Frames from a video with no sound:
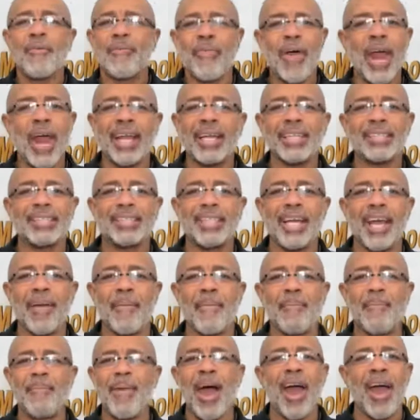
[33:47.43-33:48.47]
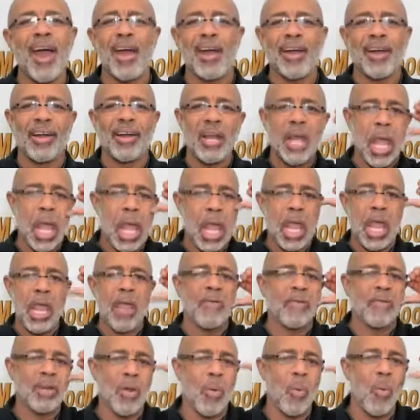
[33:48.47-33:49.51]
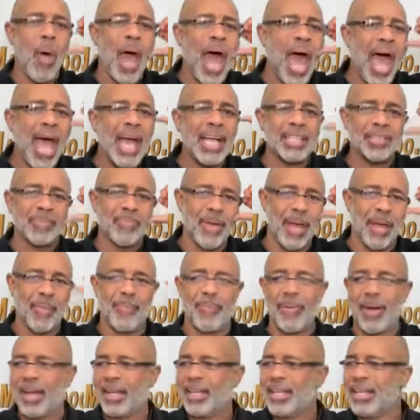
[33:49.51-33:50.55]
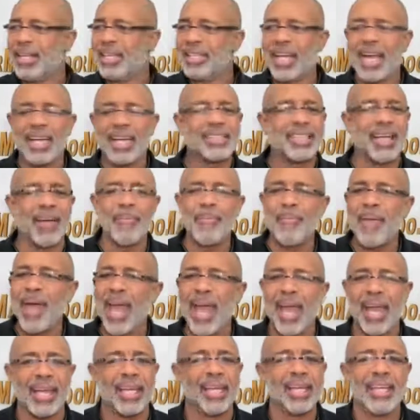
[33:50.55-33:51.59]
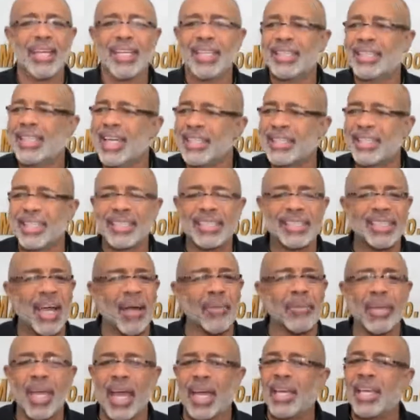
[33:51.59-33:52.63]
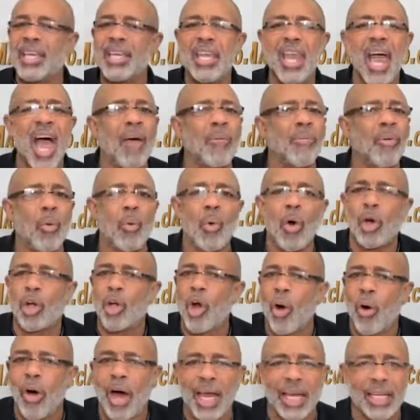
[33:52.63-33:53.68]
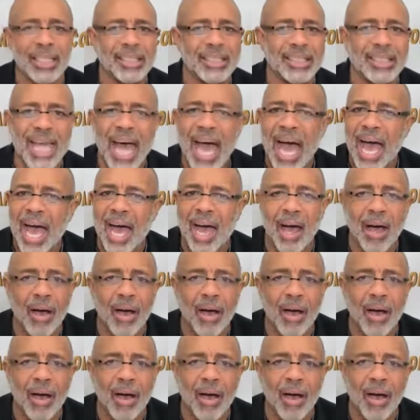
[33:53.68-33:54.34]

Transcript: Frankincense and myrrh. Even the wise men, bro. They said, man, this is something that never will go out of style.